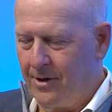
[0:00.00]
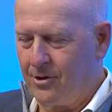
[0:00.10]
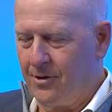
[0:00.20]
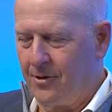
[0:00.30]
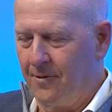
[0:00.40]
that
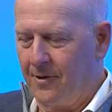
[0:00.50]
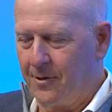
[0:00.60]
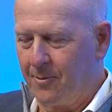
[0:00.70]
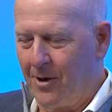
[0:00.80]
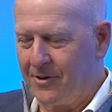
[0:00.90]
she served
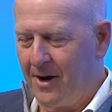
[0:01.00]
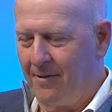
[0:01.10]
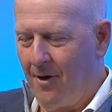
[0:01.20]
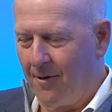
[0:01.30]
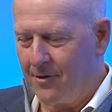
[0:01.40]
as the president
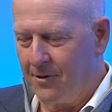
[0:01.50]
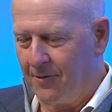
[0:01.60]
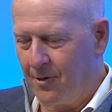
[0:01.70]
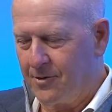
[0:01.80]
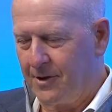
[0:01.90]
of Harvard
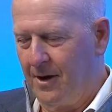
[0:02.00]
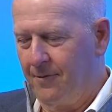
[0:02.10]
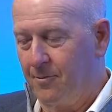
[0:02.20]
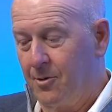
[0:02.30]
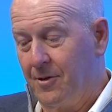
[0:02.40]
University
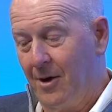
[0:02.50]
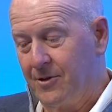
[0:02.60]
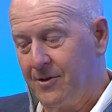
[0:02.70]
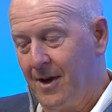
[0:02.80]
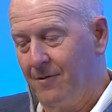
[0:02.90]
from
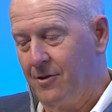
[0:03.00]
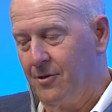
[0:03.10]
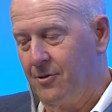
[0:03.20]
2007 to